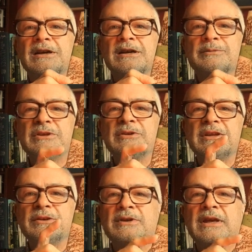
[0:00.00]
Um, you,
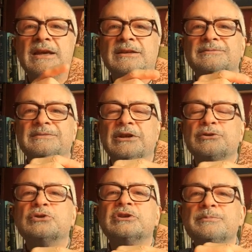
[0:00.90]
you get, you know,
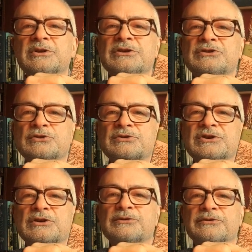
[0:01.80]
you can immerse
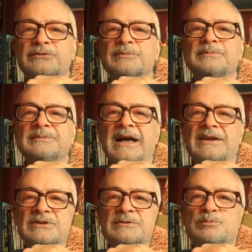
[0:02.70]
yourself
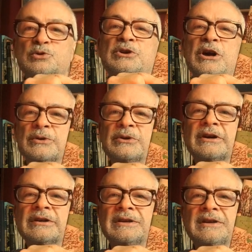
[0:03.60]
as a book
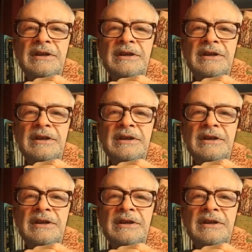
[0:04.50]
owner